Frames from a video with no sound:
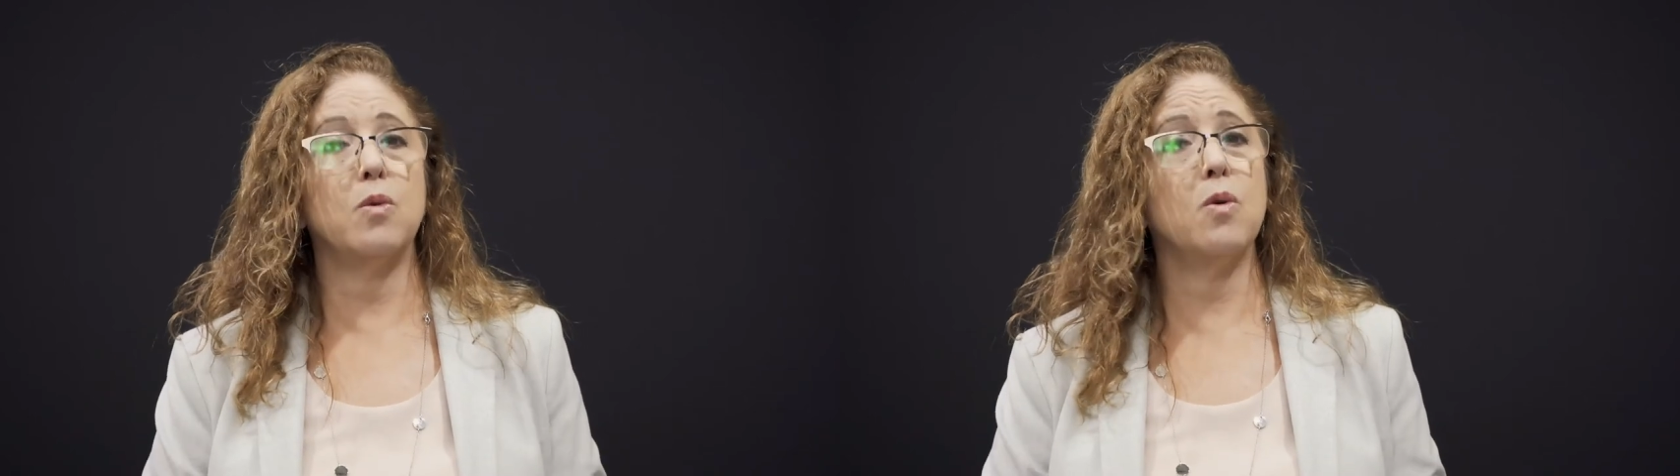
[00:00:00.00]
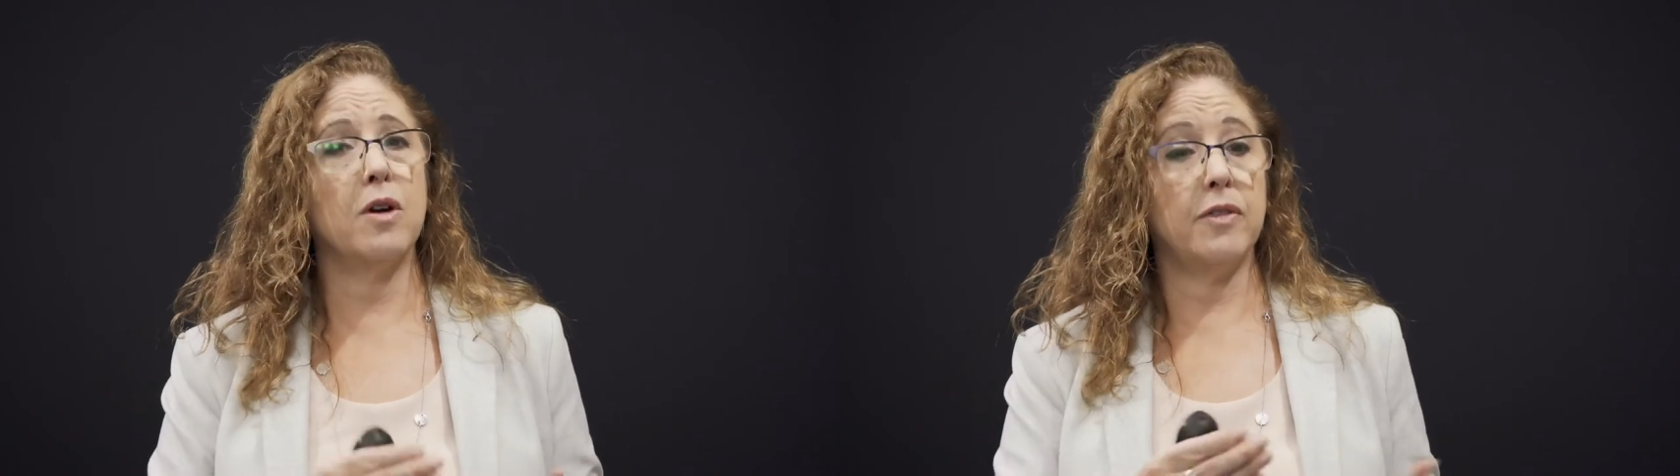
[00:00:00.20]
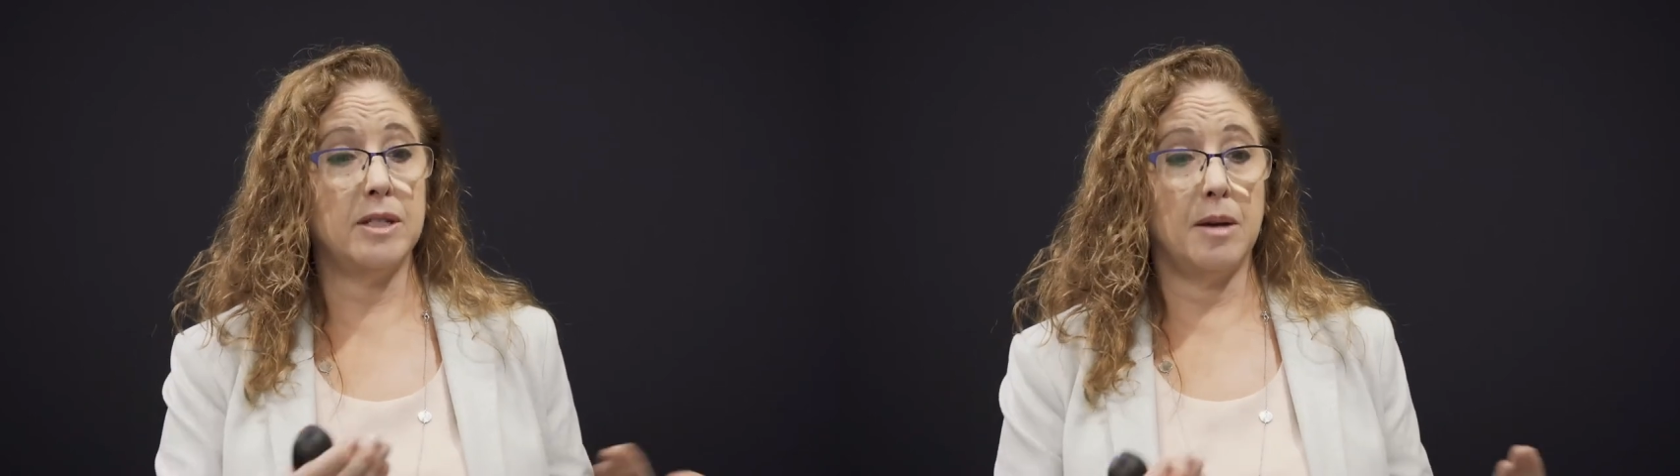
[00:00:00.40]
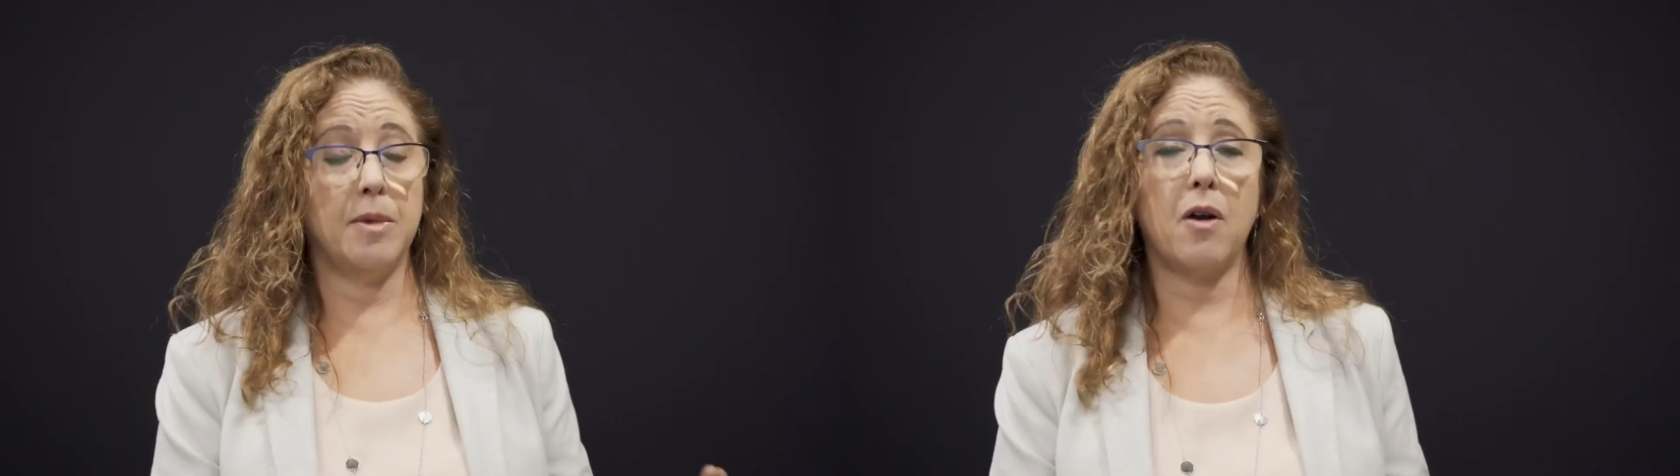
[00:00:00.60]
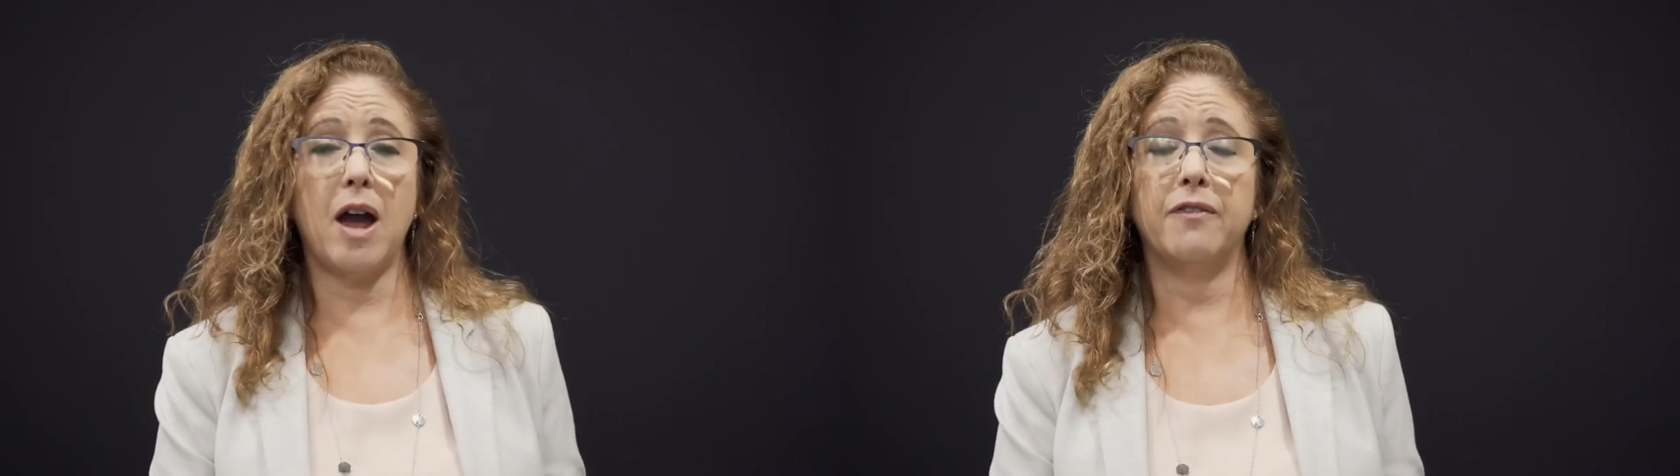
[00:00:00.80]
or the
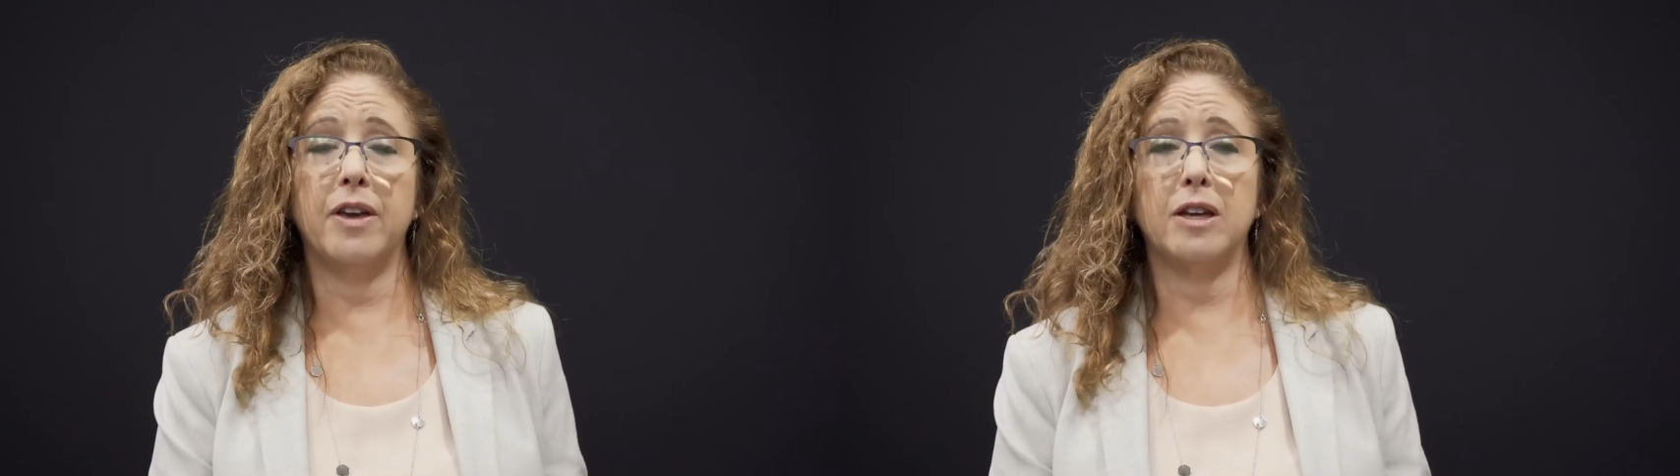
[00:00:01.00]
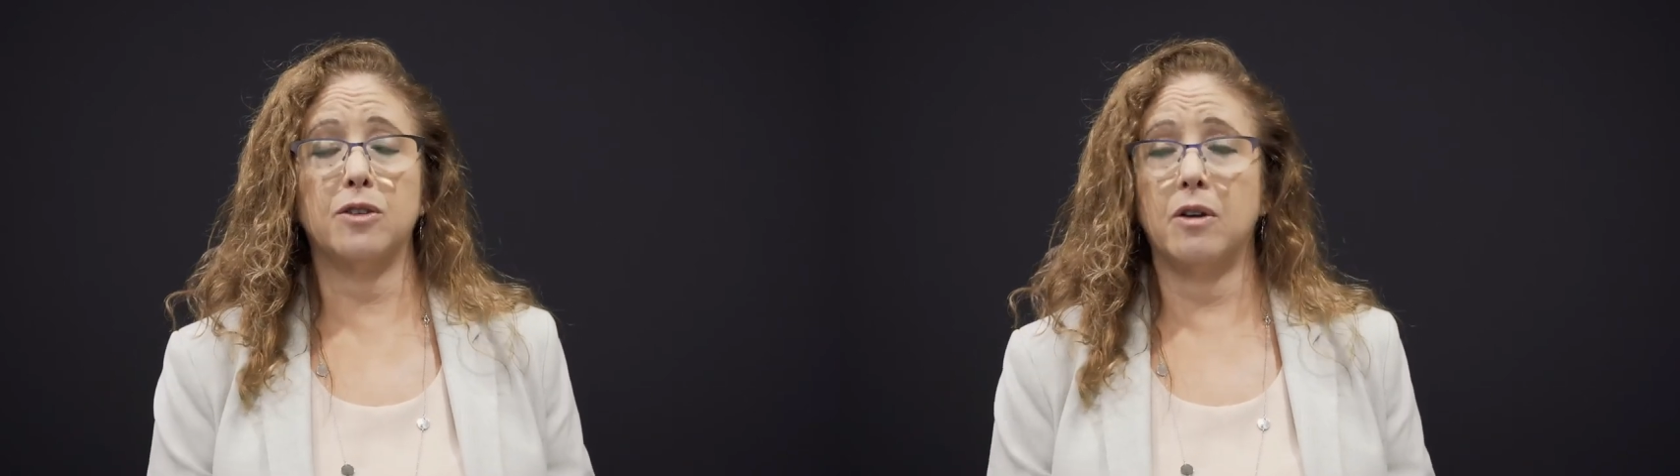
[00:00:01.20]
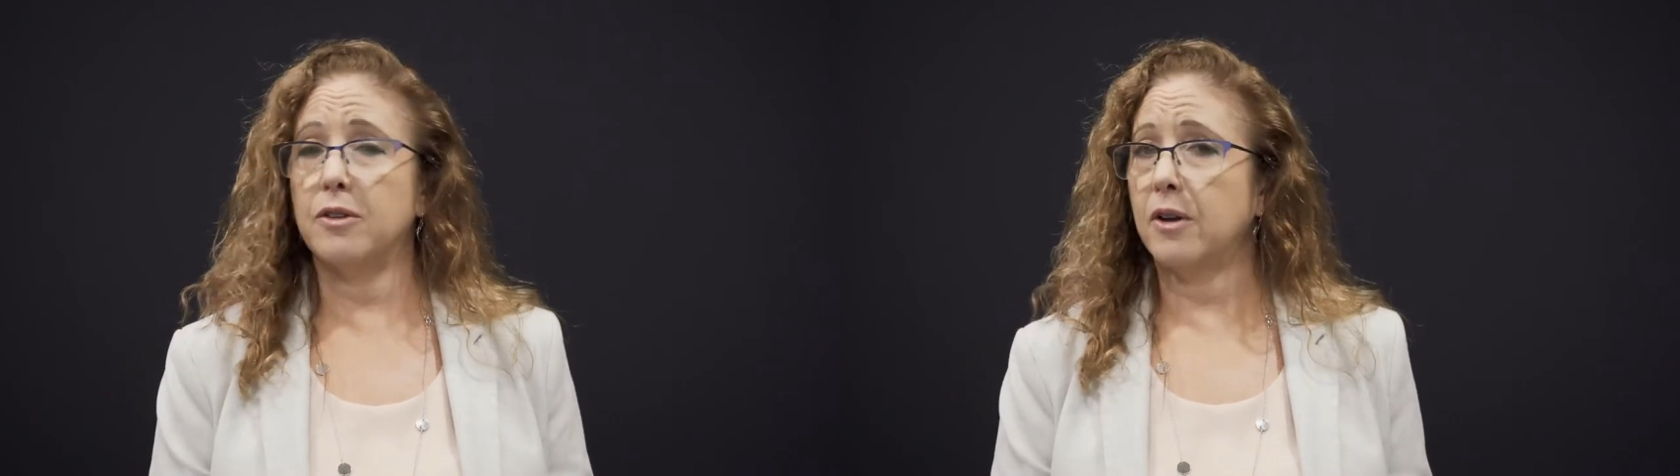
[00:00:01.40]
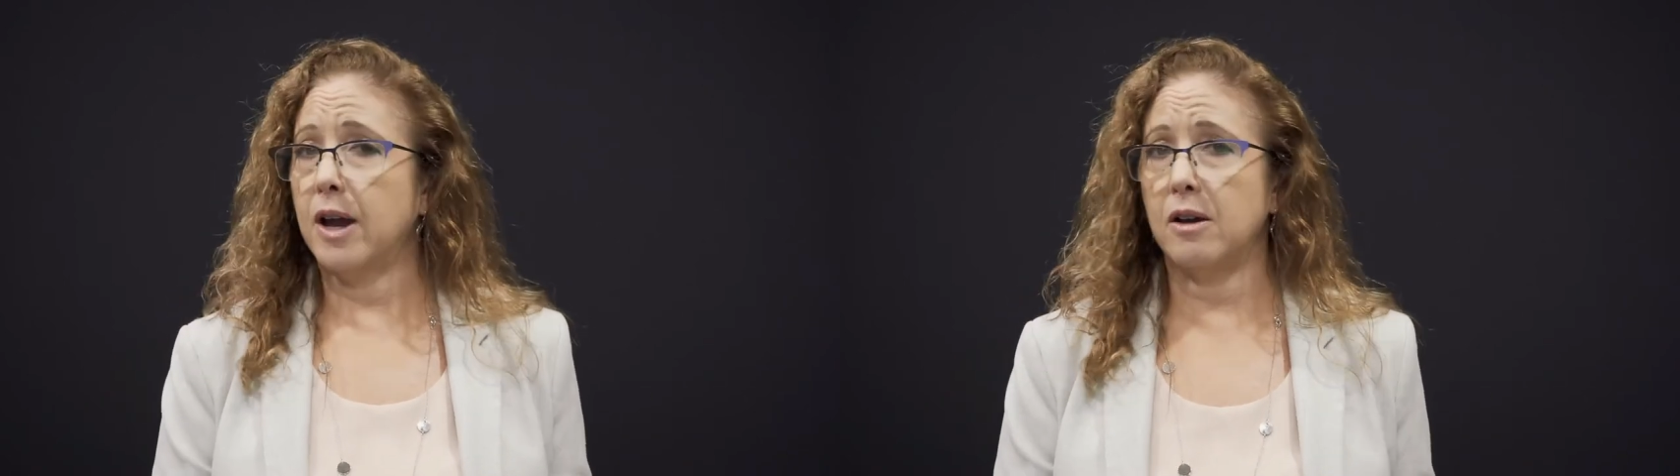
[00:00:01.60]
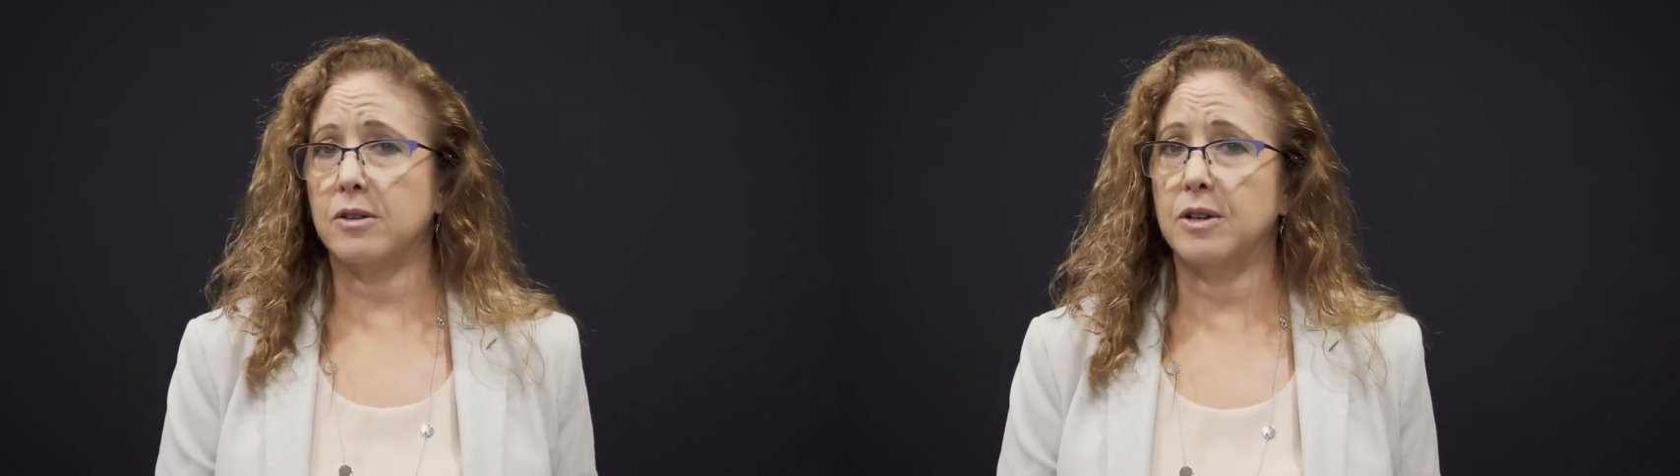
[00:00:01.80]
demographics or other
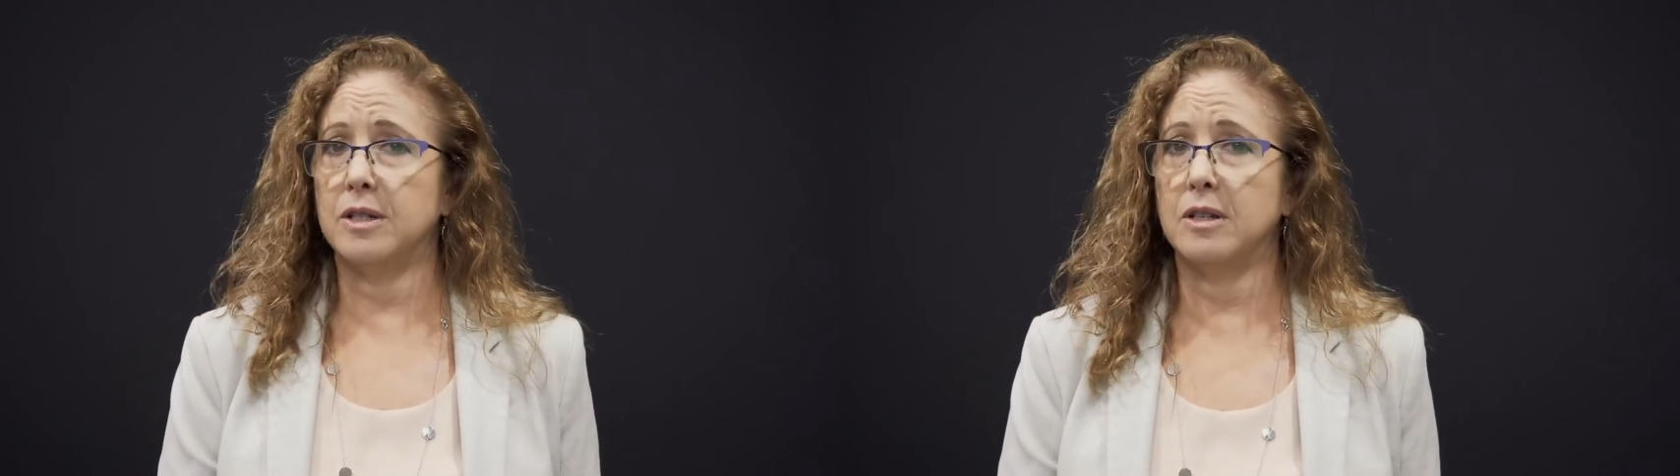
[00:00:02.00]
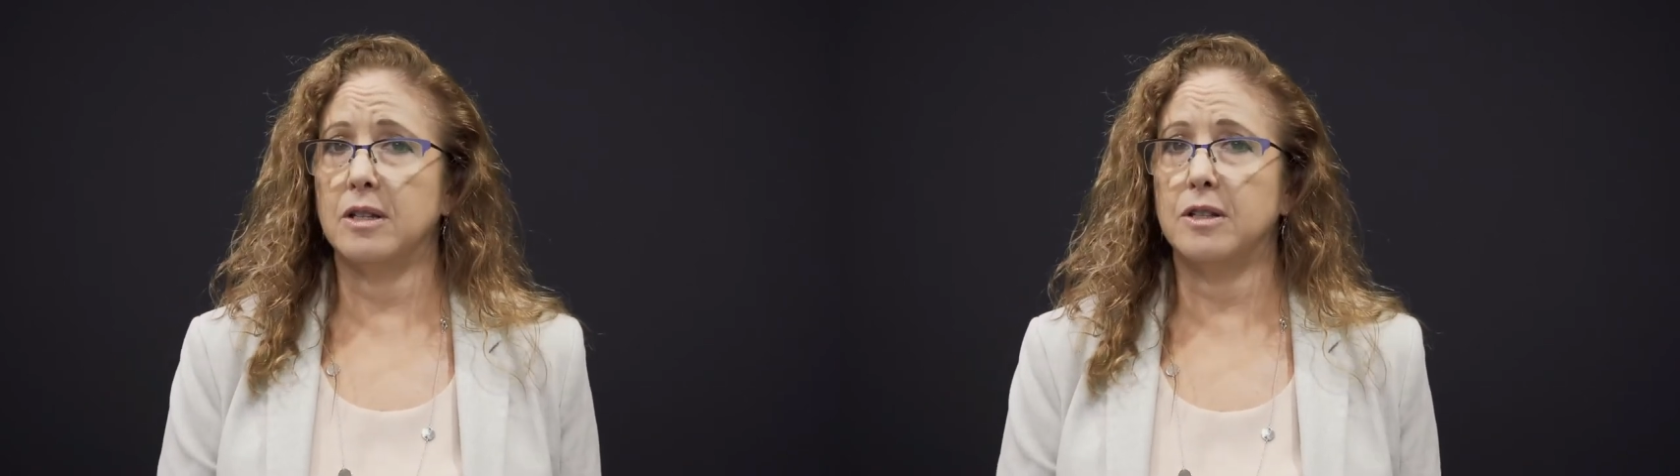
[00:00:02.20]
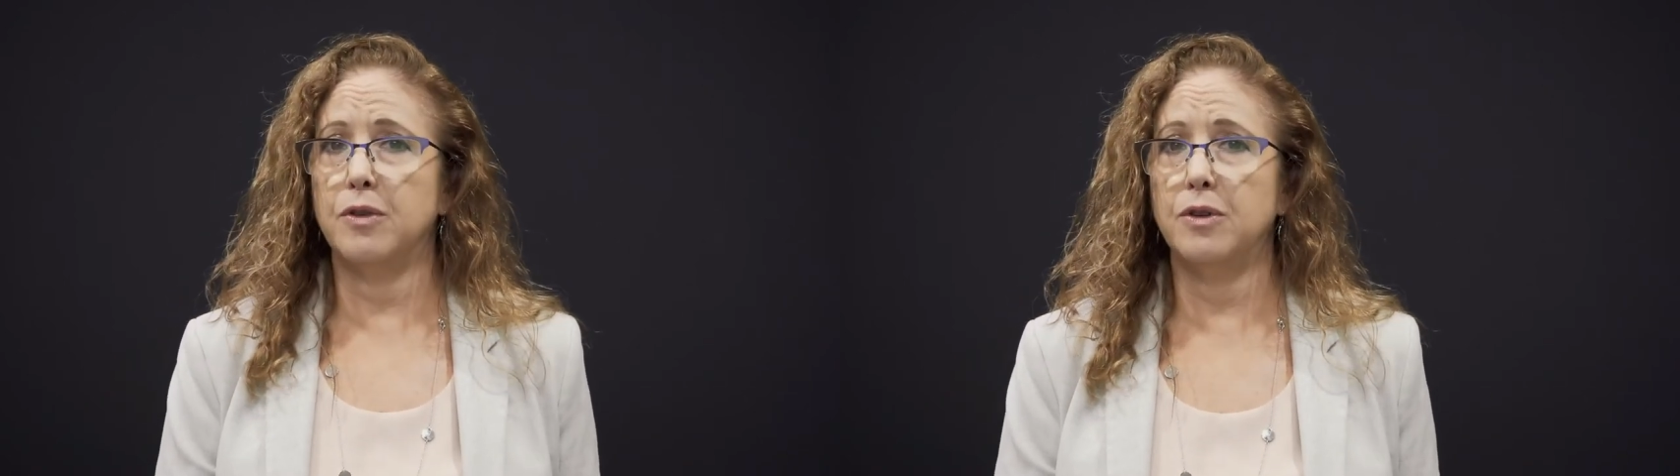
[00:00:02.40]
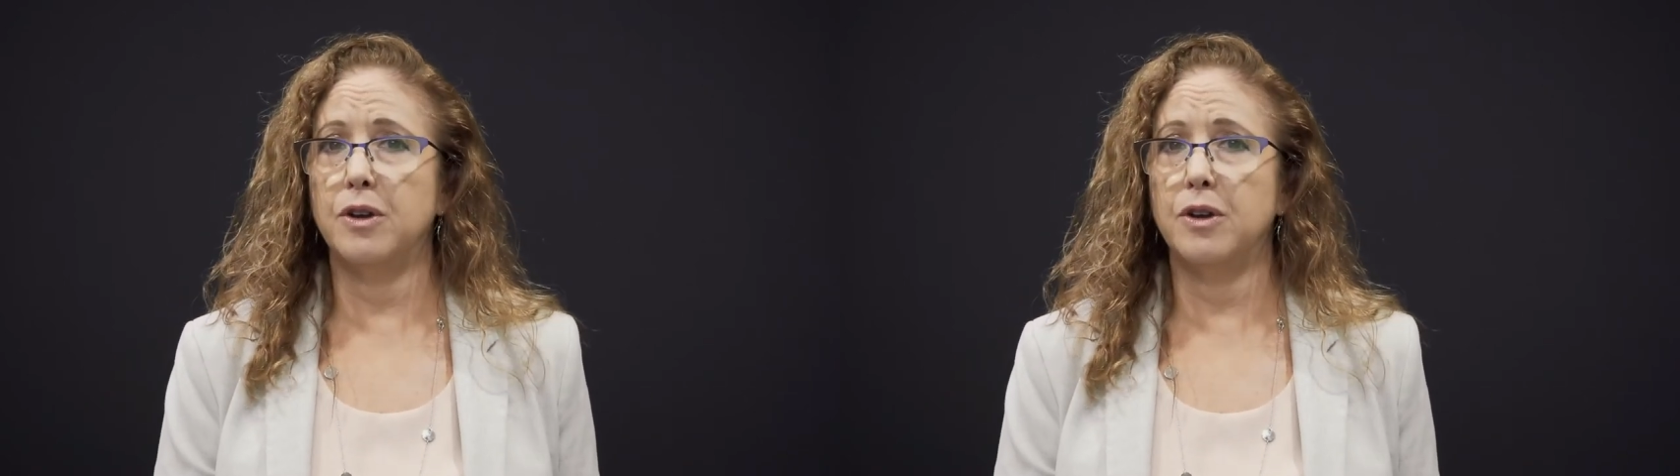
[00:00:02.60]
characteristics of who